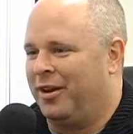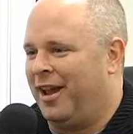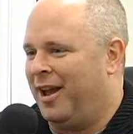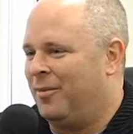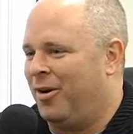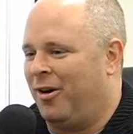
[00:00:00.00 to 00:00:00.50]

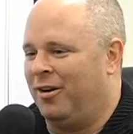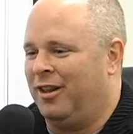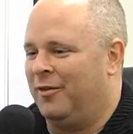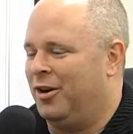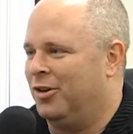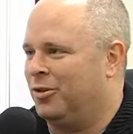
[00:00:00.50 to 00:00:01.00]
Cam Carr, an
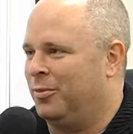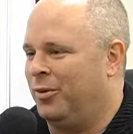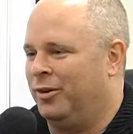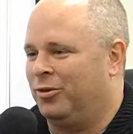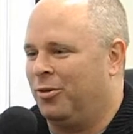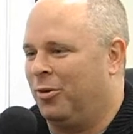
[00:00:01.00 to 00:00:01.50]

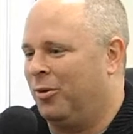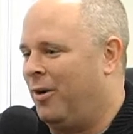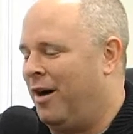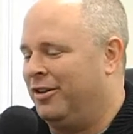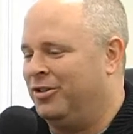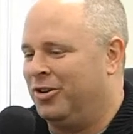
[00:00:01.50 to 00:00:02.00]
1,100-point scorer,
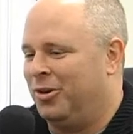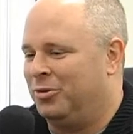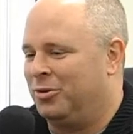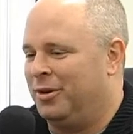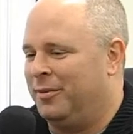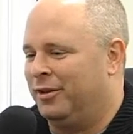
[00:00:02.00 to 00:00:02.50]
Wally
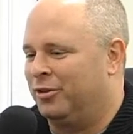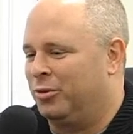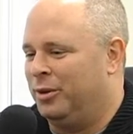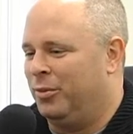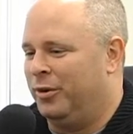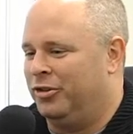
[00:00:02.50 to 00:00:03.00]
Jones, one of the best
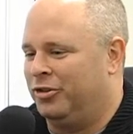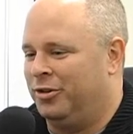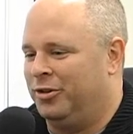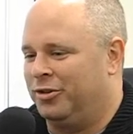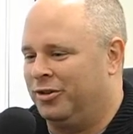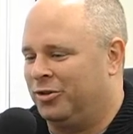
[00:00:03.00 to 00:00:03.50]
three-point
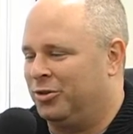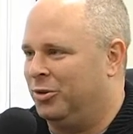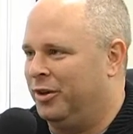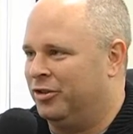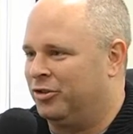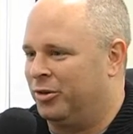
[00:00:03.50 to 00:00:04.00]
shooters in
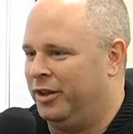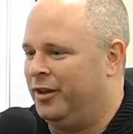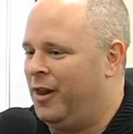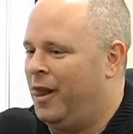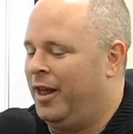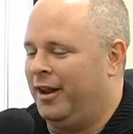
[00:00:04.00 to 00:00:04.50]
school history,
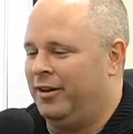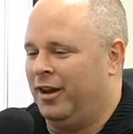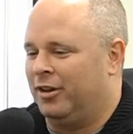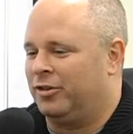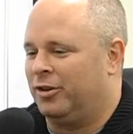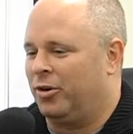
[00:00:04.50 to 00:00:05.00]
and
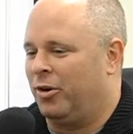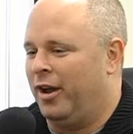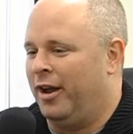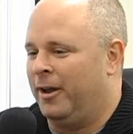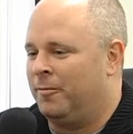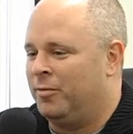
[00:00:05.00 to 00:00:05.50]
Dustin
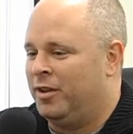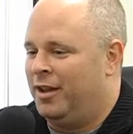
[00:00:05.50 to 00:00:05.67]
Craig.